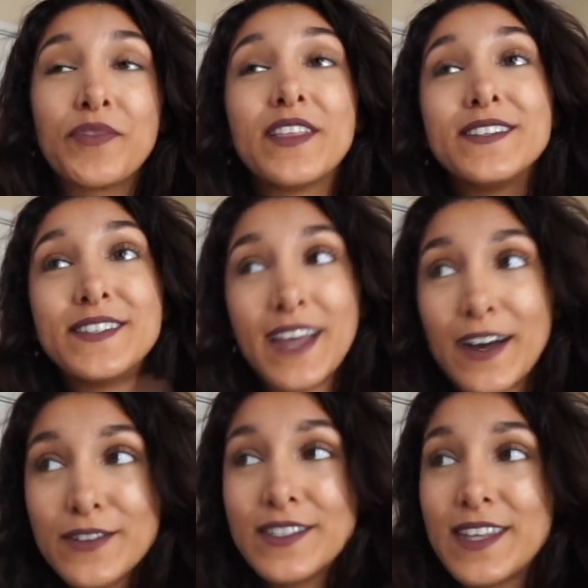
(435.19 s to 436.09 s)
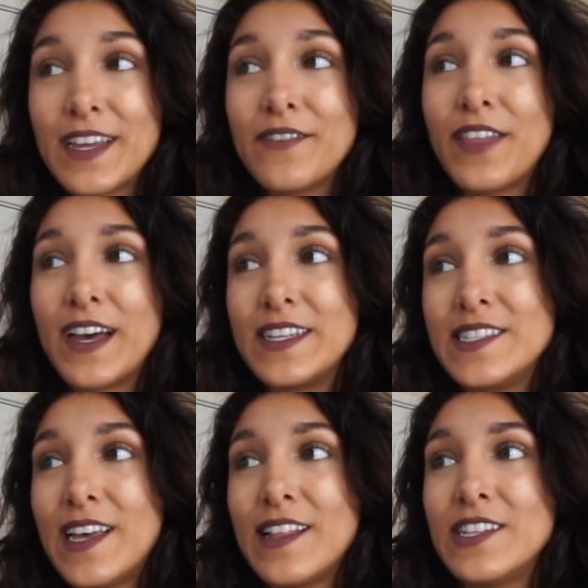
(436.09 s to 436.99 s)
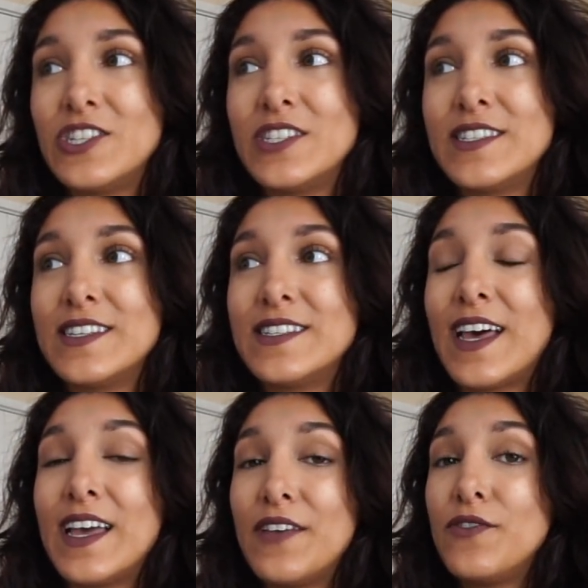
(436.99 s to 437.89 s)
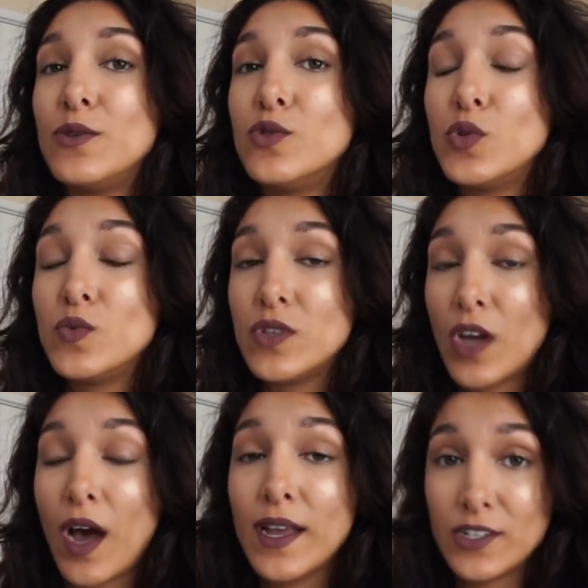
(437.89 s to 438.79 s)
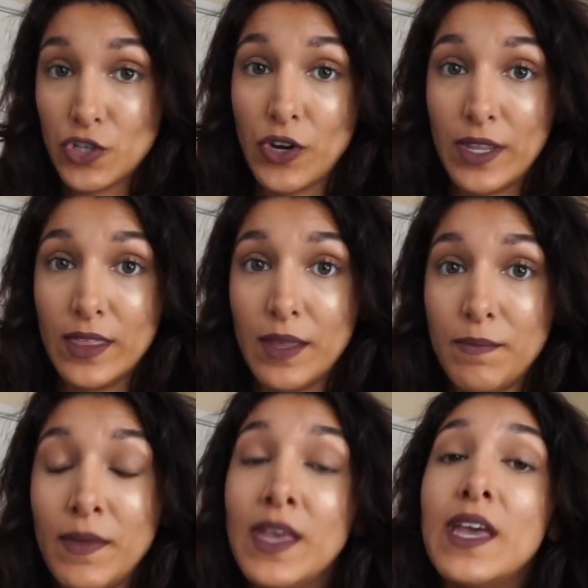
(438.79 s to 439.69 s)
The downside of that intelligence is that if you do not train them